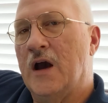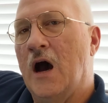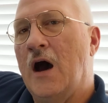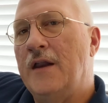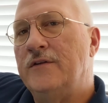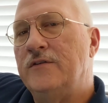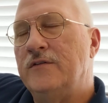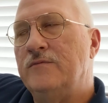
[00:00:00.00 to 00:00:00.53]

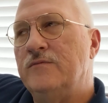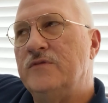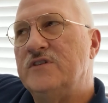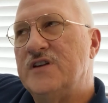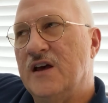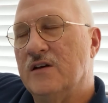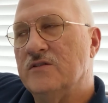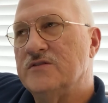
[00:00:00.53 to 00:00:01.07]
God
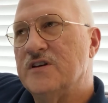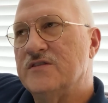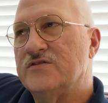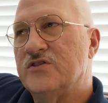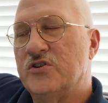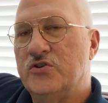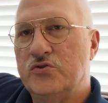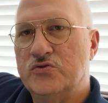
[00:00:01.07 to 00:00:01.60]
tells us
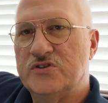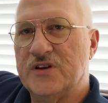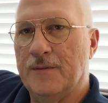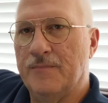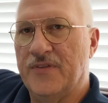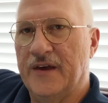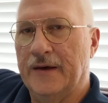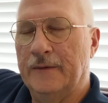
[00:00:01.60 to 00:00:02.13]
to do
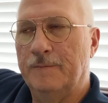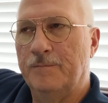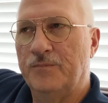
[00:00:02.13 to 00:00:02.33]
something,